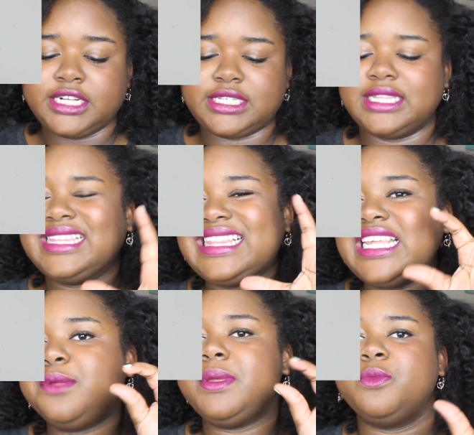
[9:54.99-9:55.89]
Just a
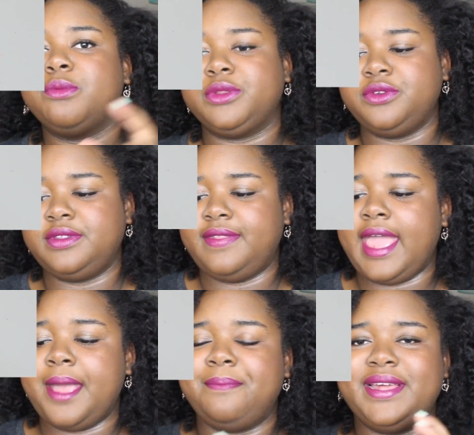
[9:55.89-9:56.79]
little bit more blue than
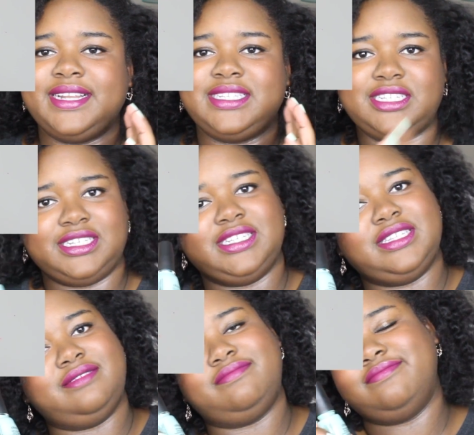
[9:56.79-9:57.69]
that, but it's just
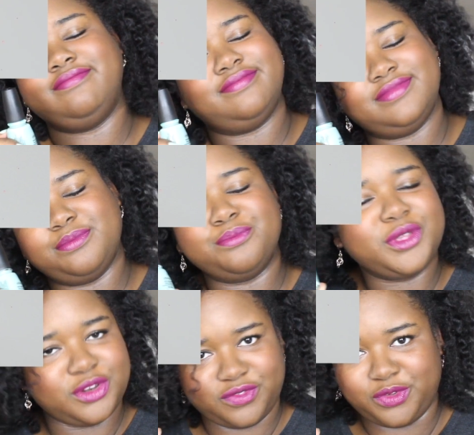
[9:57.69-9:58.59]

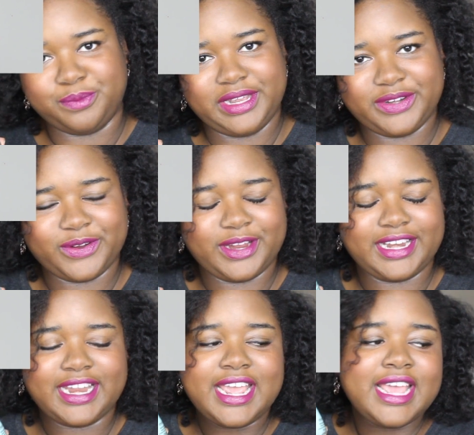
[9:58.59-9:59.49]
beautiful mint green.